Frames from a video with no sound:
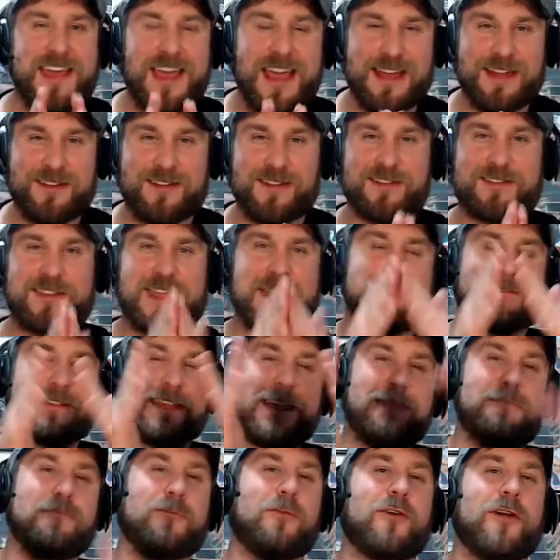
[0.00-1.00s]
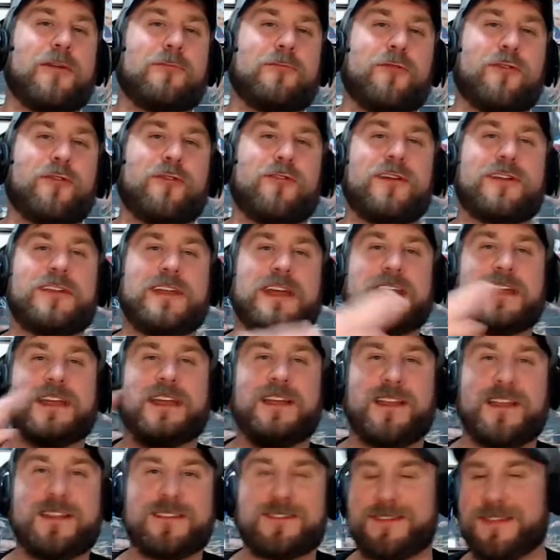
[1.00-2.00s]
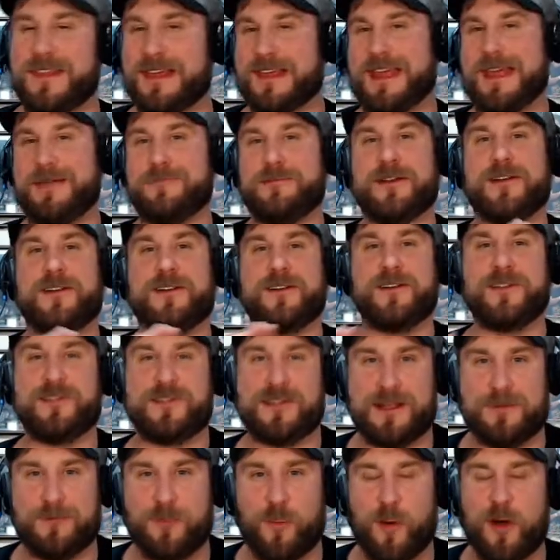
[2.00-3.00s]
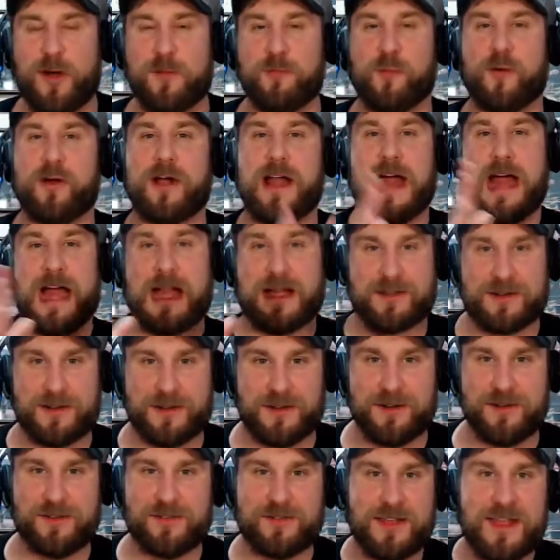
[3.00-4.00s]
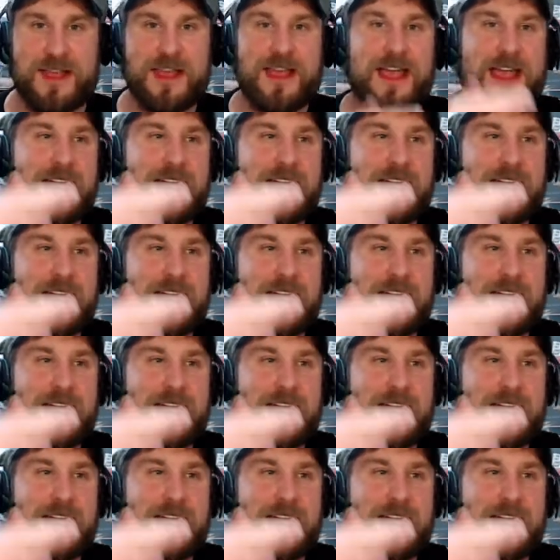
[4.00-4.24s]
and just keeps getting more and more ridiculous, and they keep introducing more and more actors,